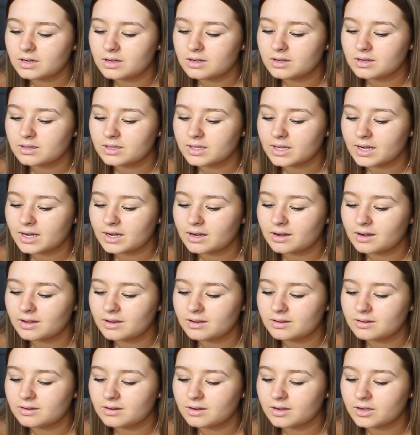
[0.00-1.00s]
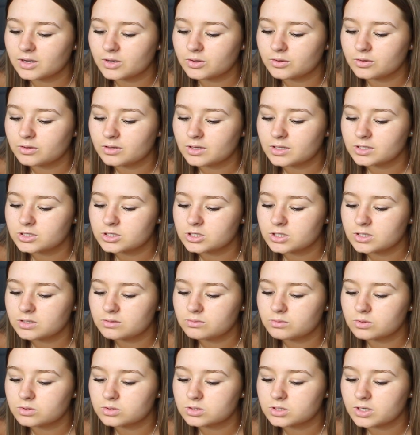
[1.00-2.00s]
and yeah, I literally
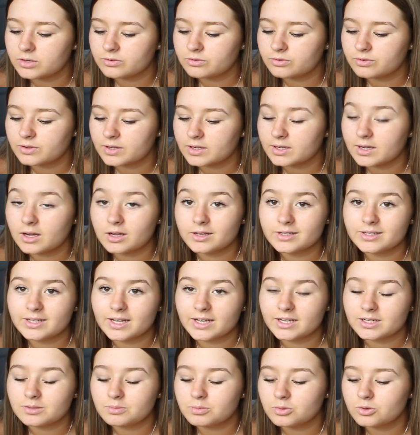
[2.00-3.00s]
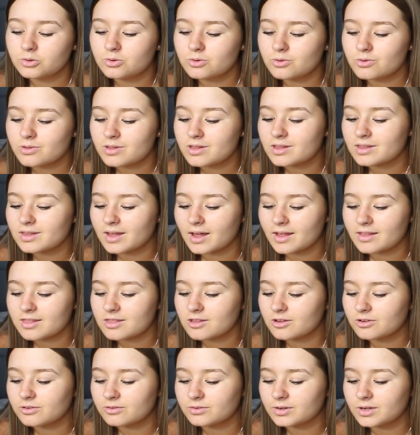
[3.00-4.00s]
watch everything. Undateables, that's
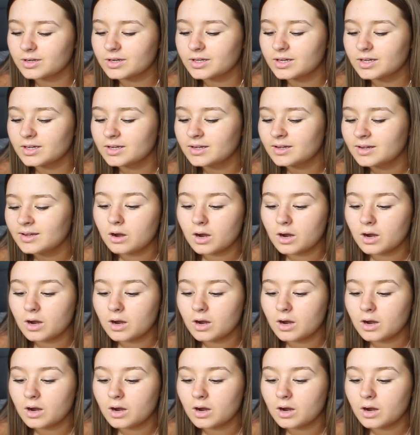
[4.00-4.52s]
so funny.